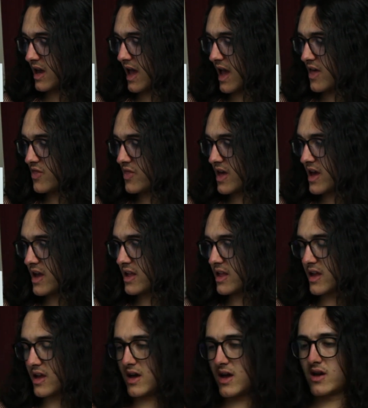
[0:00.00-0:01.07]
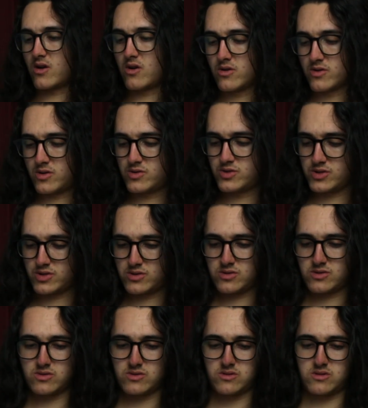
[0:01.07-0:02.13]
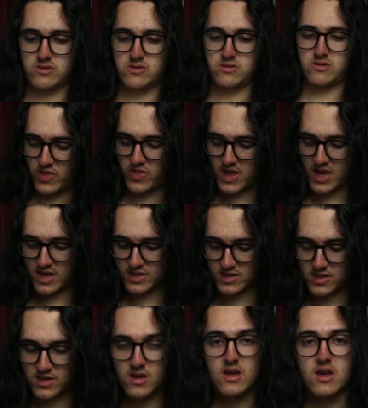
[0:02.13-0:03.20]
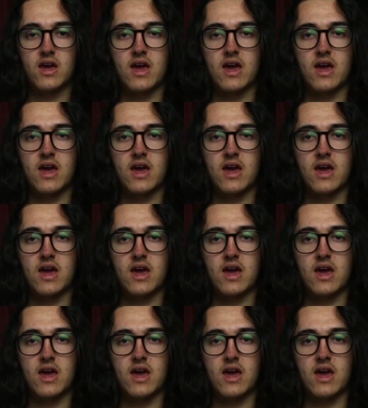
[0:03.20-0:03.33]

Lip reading: and then I also drew this,